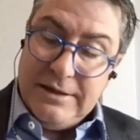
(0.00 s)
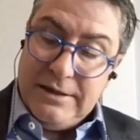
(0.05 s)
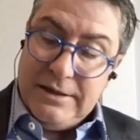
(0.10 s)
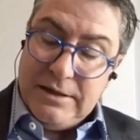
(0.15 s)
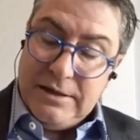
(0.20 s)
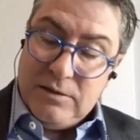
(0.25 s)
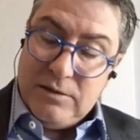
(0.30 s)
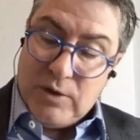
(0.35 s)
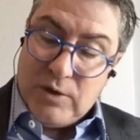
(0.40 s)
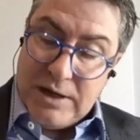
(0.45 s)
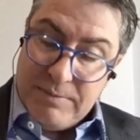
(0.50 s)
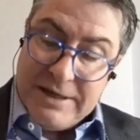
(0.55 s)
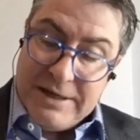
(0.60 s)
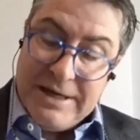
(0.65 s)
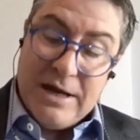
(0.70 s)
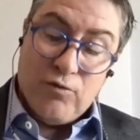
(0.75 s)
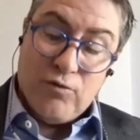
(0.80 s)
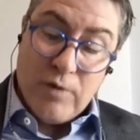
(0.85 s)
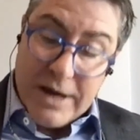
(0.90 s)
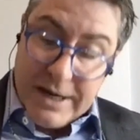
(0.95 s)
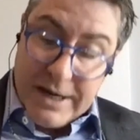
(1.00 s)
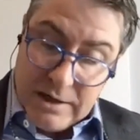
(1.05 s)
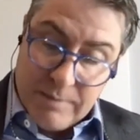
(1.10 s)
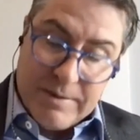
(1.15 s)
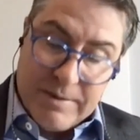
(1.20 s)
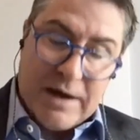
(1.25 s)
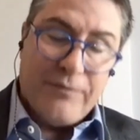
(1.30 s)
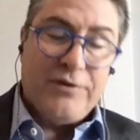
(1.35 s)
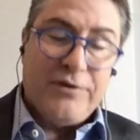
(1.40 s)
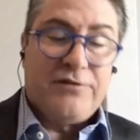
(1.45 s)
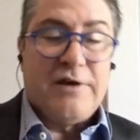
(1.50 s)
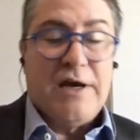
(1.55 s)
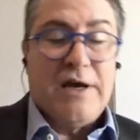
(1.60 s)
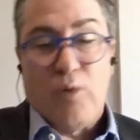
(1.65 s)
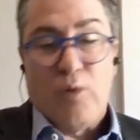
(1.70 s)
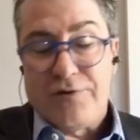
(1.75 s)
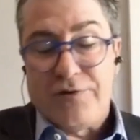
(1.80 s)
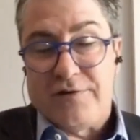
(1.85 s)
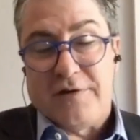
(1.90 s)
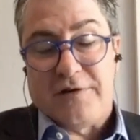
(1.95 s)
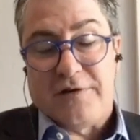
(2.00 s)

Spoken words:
when I began writing about this, I wasn't